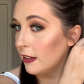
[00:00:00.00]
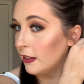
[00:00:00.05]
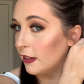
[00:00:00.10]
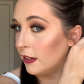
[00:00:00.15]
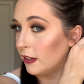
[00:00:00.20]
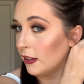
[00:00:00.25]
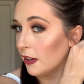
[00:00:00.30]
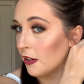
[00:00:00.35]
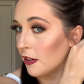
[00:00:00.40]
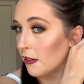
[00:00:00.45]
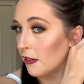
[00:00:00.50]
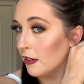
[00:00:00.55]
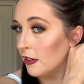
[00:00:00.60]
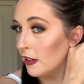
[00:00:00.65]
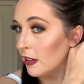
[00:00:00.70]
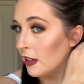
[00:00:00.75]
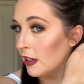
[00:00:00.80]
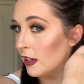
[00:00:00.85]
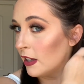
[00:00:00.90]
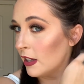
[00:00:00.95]
So
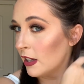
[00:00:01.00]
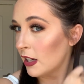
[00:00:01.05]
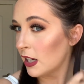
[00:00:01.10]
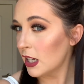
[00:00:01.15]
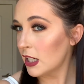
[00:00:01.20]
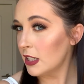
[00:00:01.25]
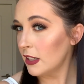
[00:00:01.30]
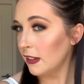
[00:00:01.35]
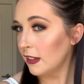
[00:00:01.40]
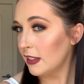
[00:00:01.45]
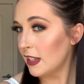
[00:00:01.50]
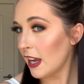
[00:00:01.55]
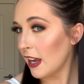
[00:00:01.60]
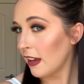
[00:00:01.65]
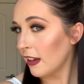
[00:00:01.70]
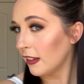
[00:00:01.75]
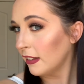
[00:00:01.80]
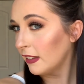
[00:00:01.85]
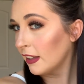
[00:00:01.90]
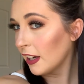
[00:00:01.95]
I just take
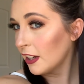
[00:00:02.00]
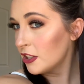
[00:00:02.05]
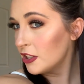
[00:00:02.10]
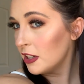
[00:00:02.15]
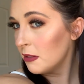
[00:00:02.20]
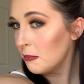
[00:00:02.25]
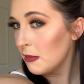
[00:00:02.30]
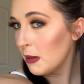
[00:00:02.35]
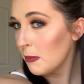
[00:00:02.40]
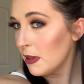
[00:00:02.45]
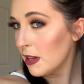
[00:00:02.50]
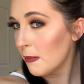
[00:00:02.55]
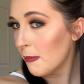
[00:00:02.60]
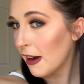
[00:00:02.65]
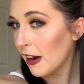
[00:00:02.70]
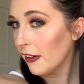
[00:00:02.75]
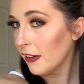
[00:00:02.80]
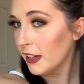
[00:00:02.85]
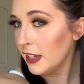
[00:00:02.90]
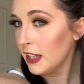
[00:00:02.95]
a section maybe
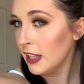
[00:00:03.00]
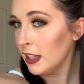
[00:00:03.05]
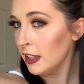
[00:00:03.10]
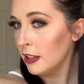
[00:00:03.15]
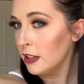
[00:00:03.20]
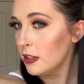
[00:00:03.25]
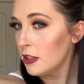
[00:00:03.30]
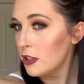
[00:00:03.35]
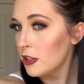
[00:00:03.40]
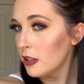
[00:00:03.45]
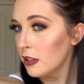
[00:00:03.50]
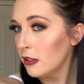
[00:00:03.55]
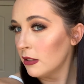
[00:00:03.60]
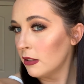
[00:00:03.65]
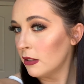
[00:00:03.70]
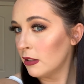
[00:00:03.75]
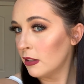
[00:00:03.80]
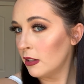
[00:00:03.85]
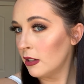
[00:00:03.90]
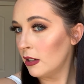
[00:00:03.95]
about 1 inch
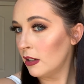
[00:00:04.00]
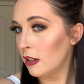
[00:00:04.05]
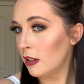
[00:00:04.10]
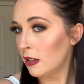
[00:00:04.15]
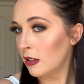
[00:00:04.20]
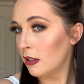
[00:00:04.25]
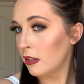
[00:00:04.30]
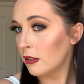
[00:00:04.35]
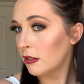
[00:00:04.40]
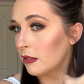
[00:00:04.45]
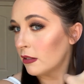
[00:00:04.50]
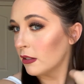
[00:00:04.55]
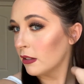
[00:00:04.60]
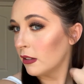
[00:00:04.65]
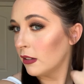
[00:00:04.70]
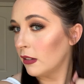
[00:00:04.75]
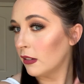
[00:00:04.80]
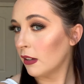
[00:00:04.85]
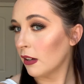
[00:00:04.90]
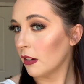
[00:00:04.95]
or
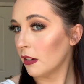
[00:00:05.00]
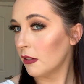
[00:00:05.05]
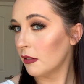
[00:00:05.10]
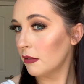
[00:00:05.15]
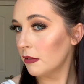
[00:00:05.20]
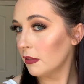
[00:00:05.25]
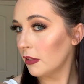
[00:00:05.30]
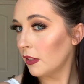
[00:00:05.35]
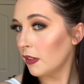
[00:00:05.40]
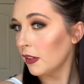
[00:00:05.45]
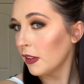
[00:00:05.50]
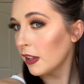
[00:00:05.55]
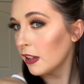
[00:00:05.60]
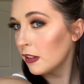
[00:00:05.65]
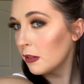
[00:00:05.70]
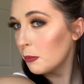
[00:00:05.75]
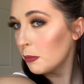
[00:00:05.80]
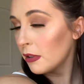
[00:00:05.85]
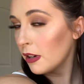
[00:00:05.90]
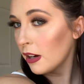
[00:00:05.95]
so that's
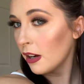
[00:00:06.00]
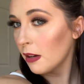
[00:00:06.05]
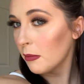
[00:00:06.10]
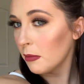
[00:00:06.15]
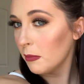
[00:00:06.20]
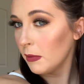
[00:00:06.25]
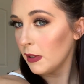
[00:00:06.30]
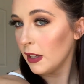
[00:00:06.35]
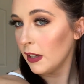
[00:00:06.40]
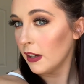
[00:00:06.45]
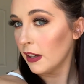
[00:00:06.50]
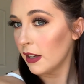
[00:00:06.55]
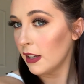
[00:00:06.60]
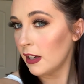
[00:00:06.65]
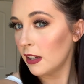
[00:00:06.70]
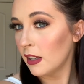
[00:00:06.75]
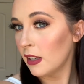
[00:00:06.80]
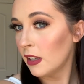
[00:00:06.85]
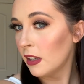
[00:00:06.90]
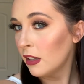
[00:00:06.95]
probably good.
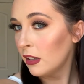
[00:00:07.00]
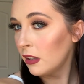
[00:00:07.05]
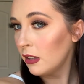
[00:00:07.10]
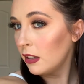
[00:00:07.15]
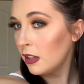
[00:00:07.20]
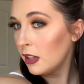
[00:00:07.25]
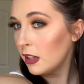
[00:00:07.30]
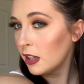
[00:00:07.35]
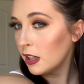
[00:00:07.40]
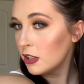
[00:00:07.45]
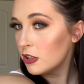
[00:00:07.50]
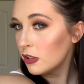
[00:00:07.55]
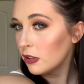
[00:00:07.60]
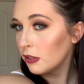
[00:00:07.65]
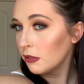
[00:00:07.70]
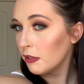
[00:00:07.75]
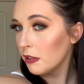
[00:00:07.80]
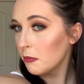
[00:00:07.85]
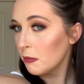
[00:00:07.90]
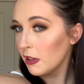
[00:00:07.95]
Then I just
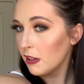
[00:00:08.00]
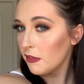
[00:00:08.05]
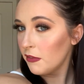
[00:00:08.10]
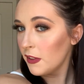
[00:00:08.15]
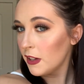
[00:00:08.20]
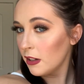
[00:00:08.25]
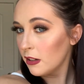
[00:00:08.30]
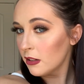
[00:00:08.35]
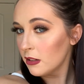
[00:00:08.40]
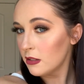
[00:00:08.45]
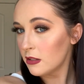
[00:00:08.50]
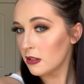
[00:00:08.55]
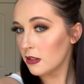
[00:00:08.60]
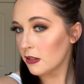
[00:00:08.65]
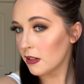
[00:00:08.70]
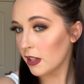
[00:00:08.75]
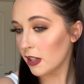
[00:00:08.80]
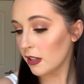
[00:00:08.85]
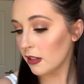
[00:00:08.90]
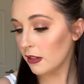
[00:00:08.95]
run my fingers through
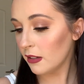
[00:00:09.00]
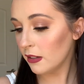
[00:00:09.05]
it.